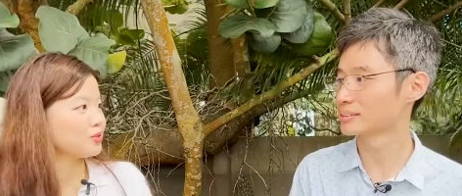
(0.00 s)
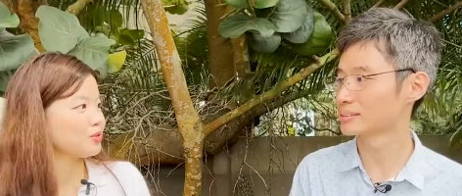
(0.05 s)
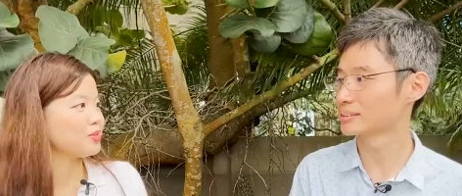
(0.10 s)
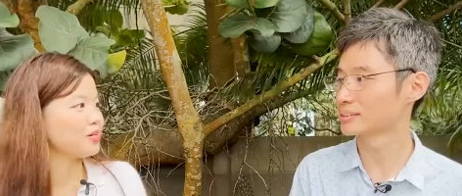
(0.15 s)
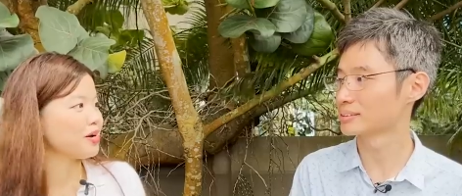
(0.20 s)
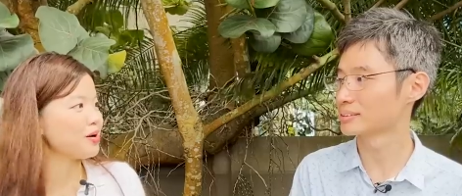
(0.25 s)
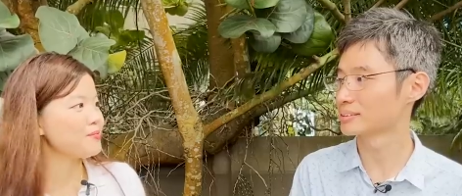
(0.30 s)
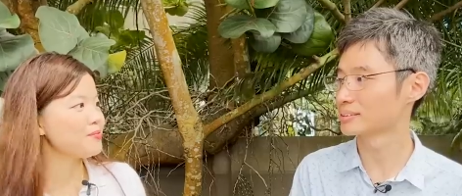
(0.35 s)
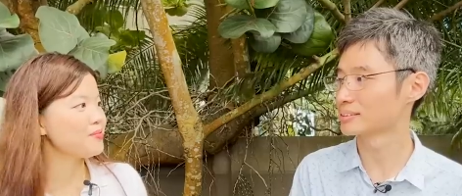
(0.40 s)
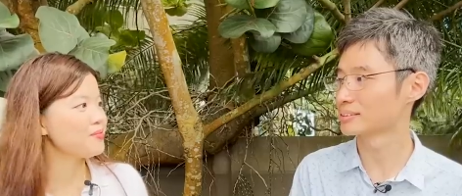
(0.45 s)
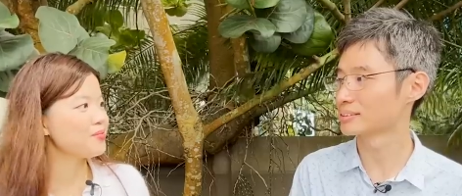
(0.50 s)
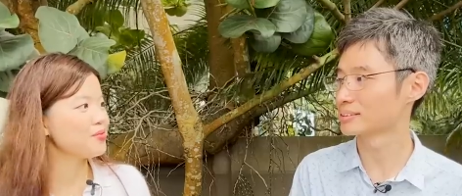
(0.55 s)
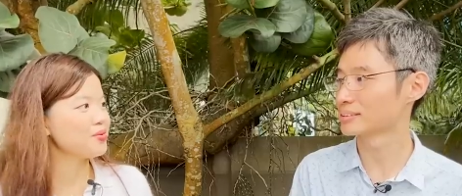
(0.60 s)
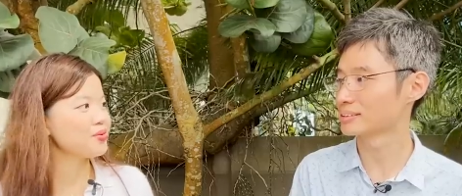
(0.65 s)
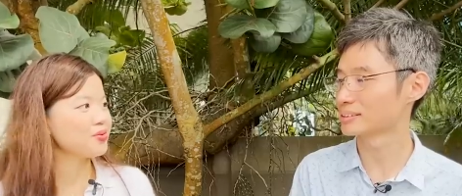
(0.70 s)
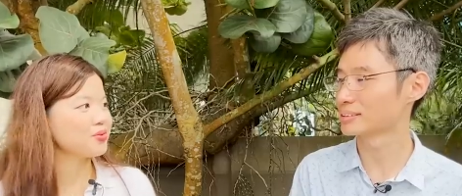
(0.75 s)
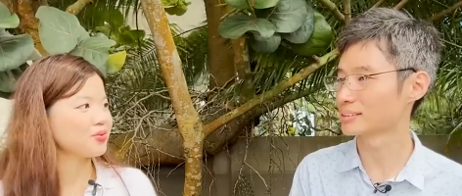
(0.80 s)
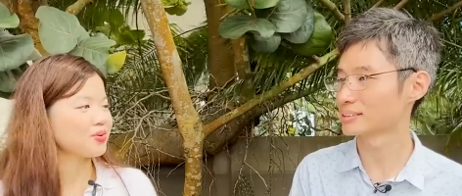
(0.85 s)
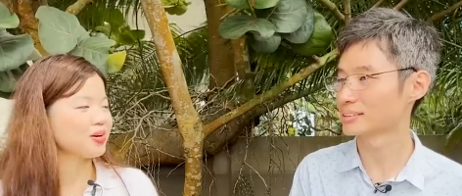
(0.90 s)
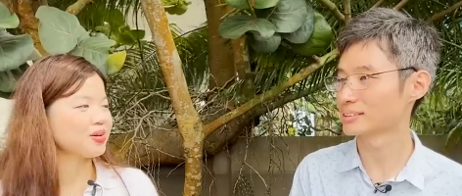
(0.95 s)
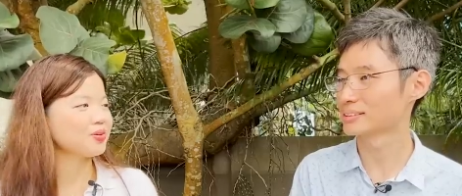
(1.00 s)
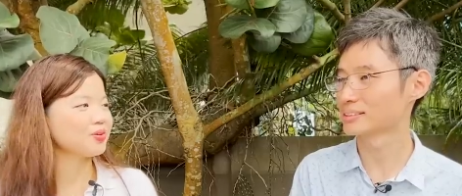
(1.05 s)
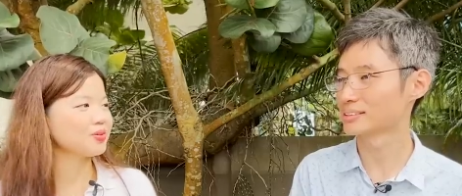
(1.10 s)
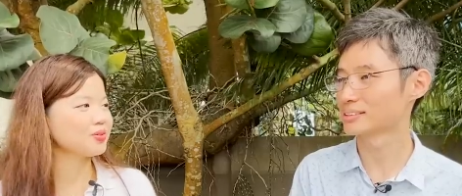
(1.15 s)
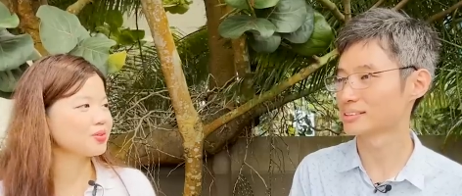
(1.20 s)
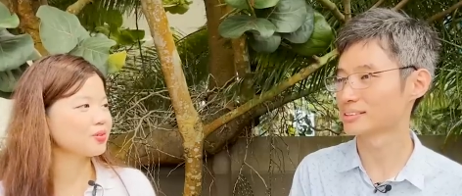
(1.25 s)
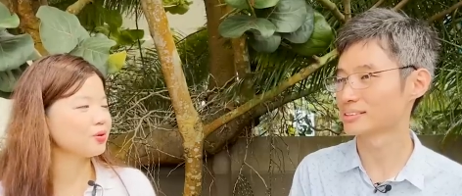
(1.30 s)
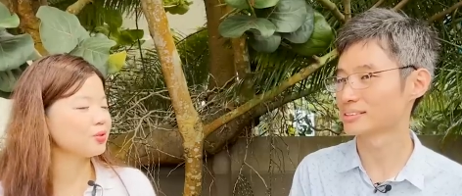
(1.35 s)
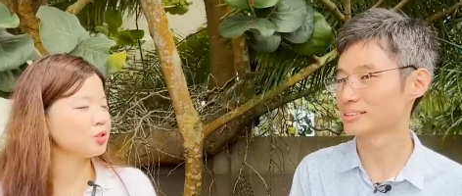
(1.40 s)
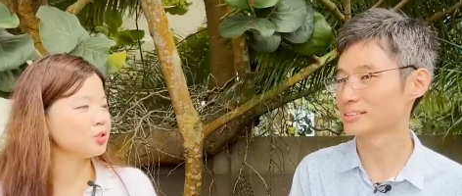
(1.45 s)
Speaker 1: on them? Should I
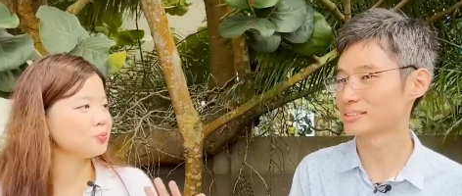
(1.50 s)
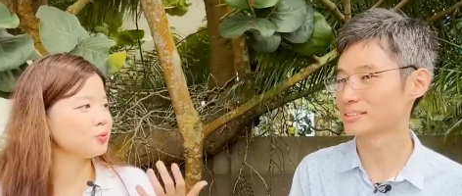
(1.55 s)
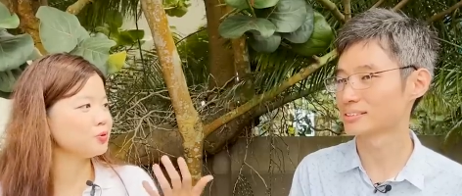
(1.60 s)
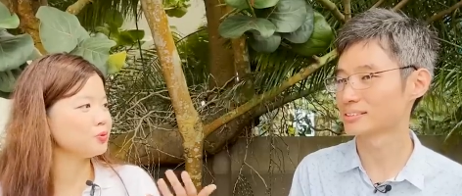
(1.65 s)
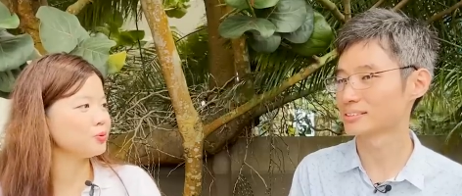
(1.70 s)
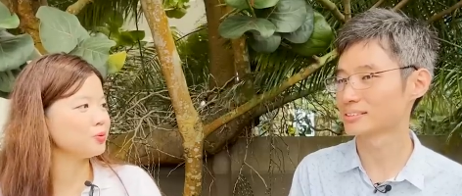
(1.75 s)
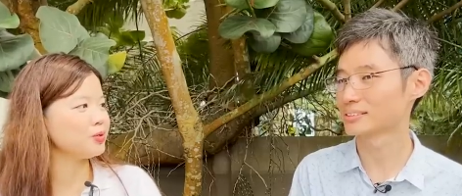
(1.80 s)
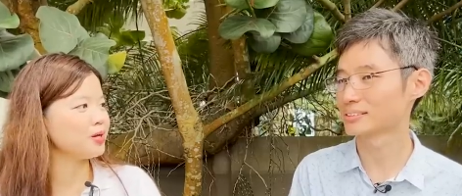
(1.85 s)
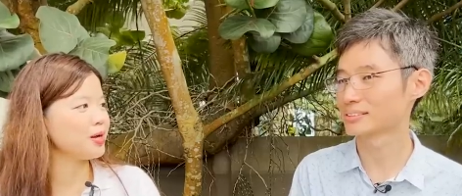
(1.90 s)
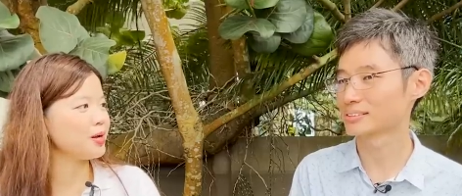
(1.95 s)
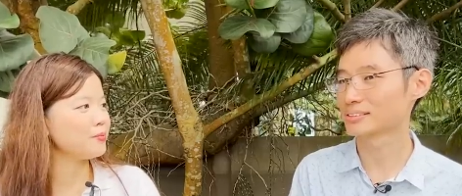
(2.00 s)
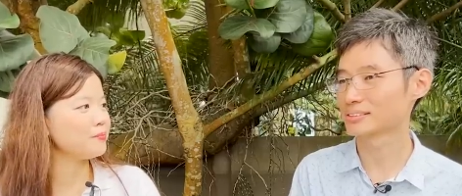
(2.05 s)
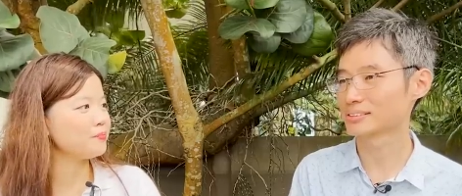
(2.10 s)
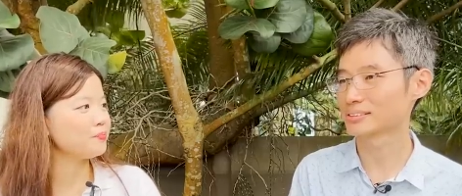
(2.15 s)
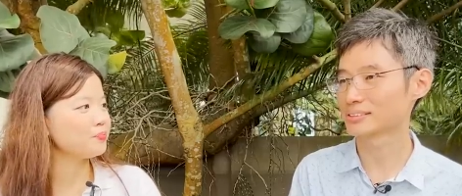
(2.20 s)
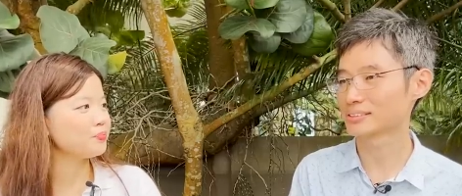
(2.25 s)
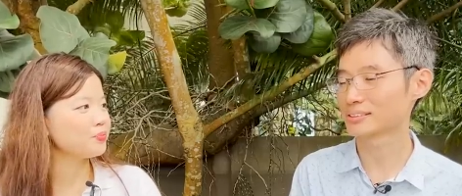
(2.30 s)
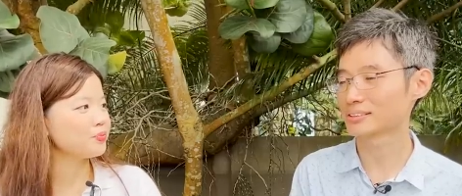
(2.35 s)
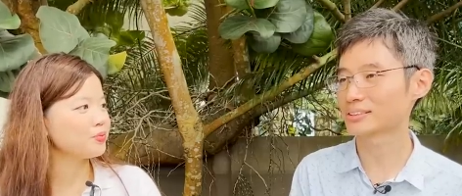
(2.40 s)
not contribute to them?